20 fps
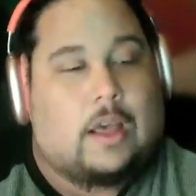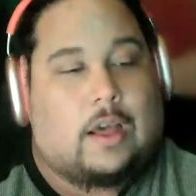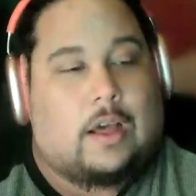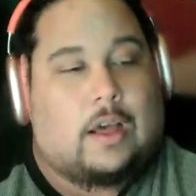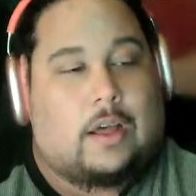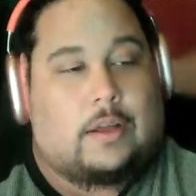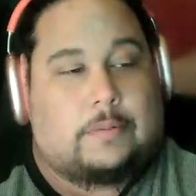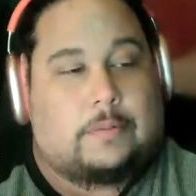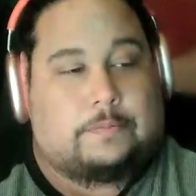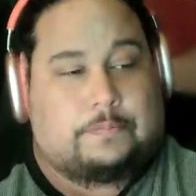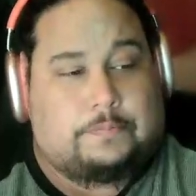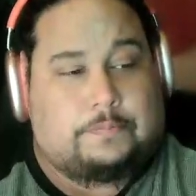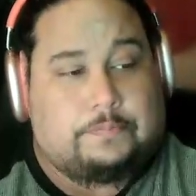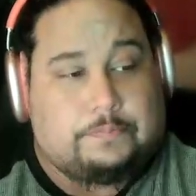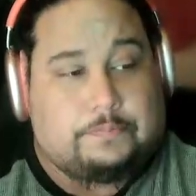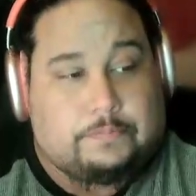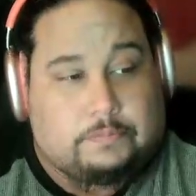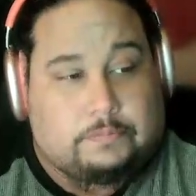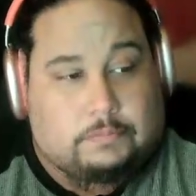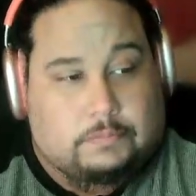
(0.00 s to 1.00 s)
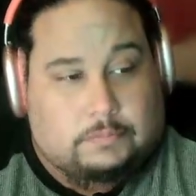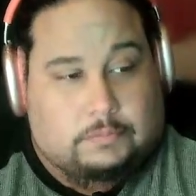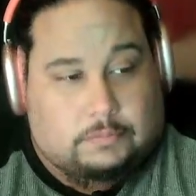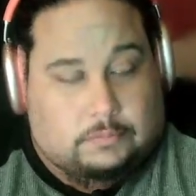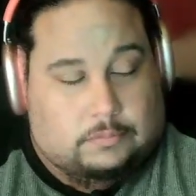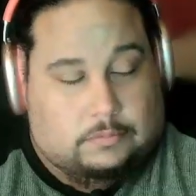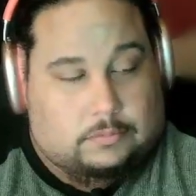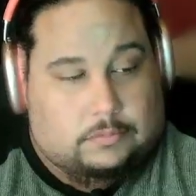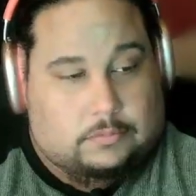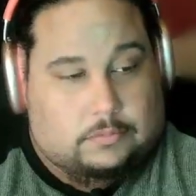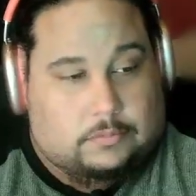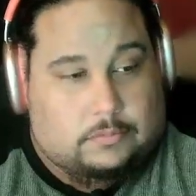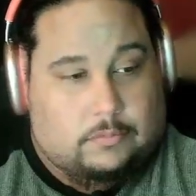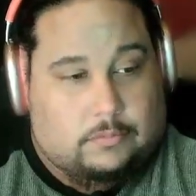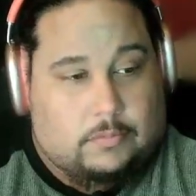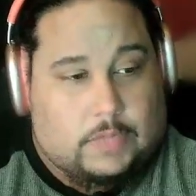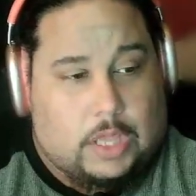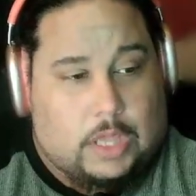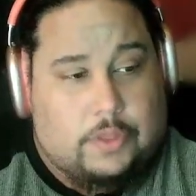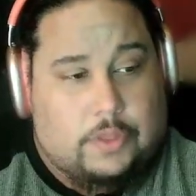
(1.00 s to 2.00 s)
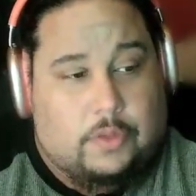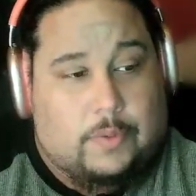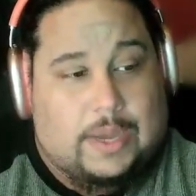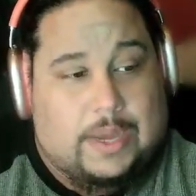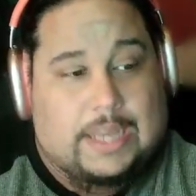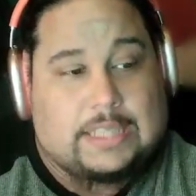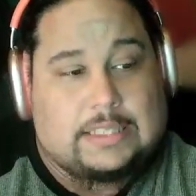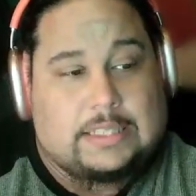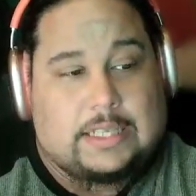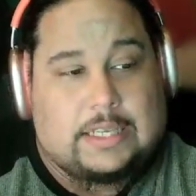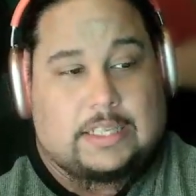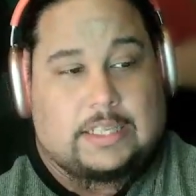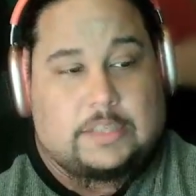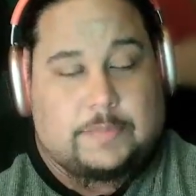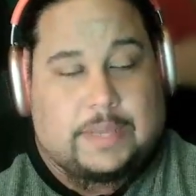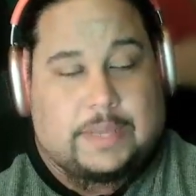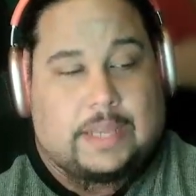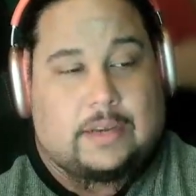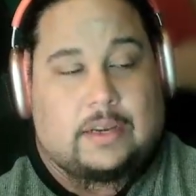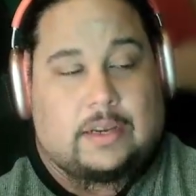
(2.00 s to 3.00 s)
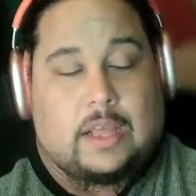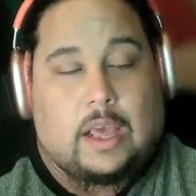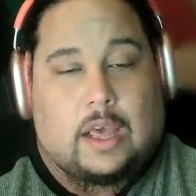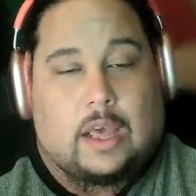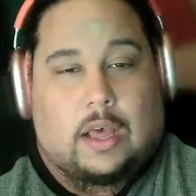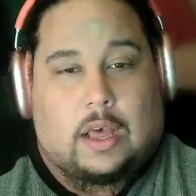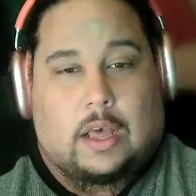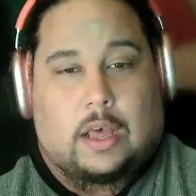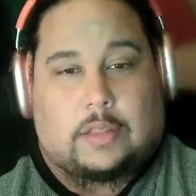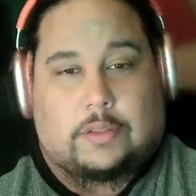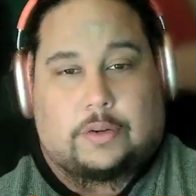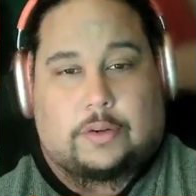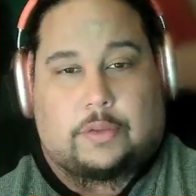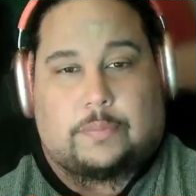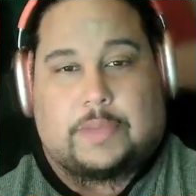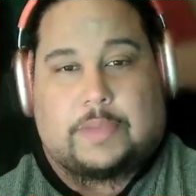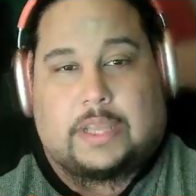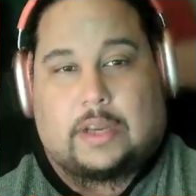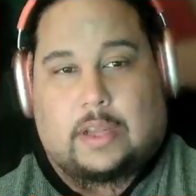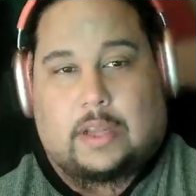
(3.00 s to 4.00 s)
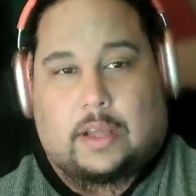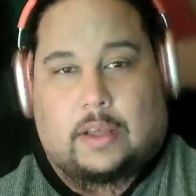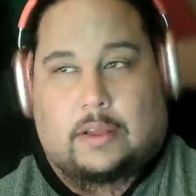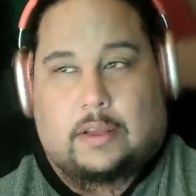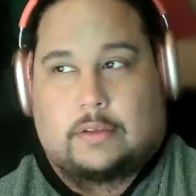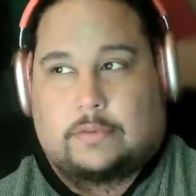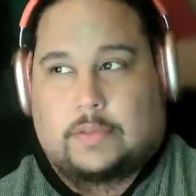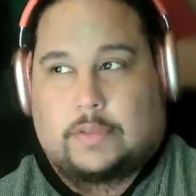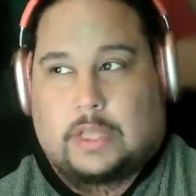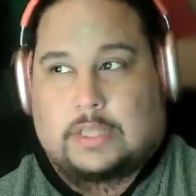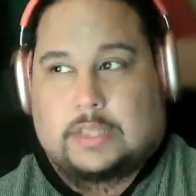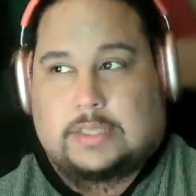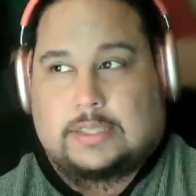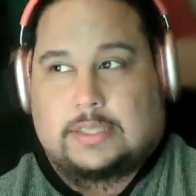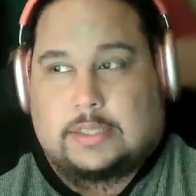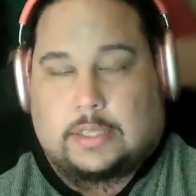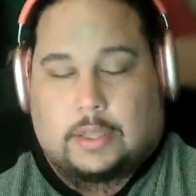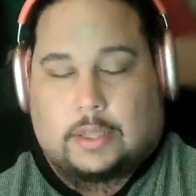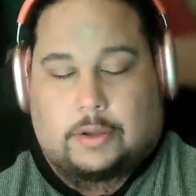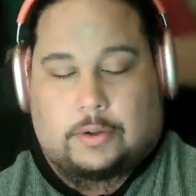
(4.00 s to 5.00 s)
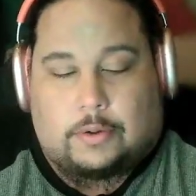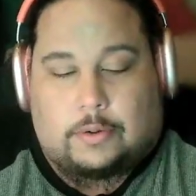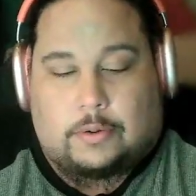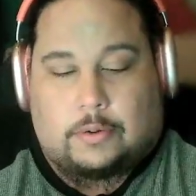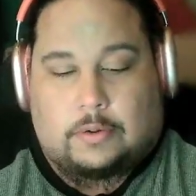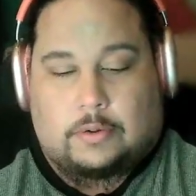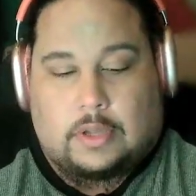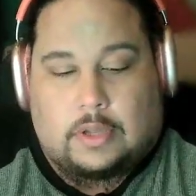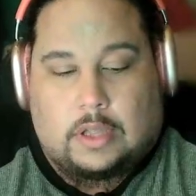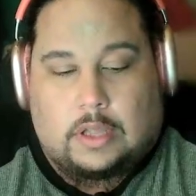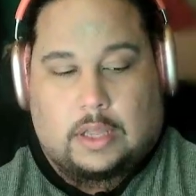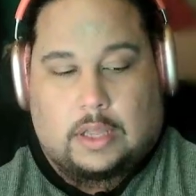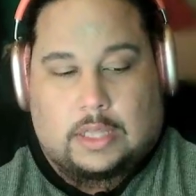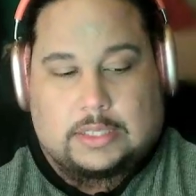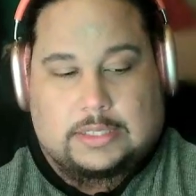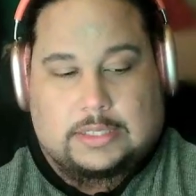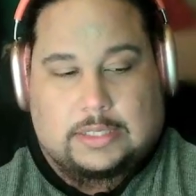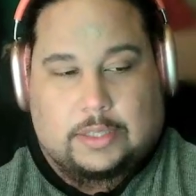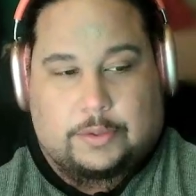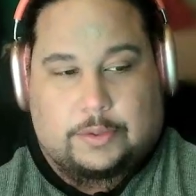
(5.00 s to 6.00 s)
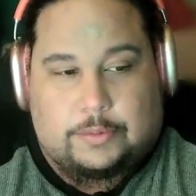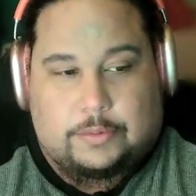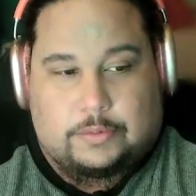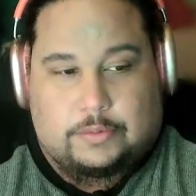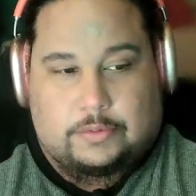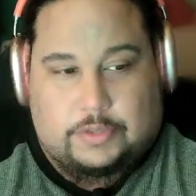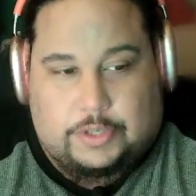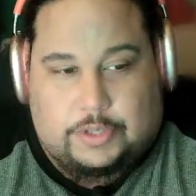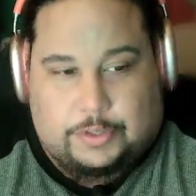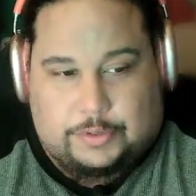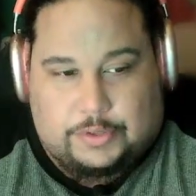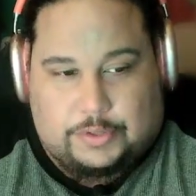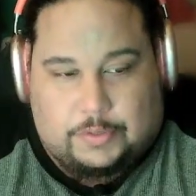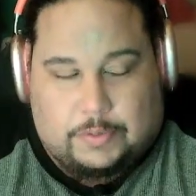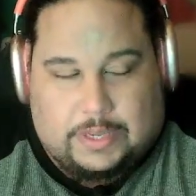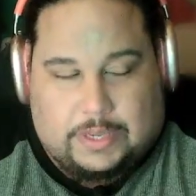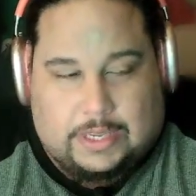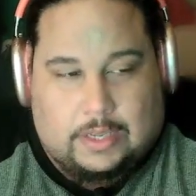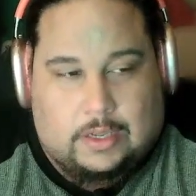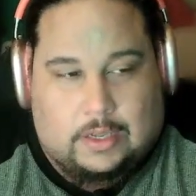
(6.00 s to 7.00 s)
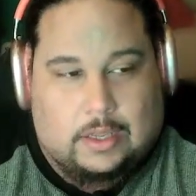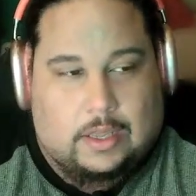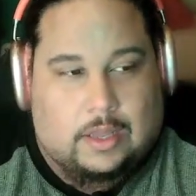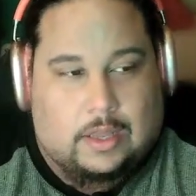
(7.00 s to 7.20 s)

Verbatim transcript: Um, otherwise, it has been a little bit of a slow a slow news week.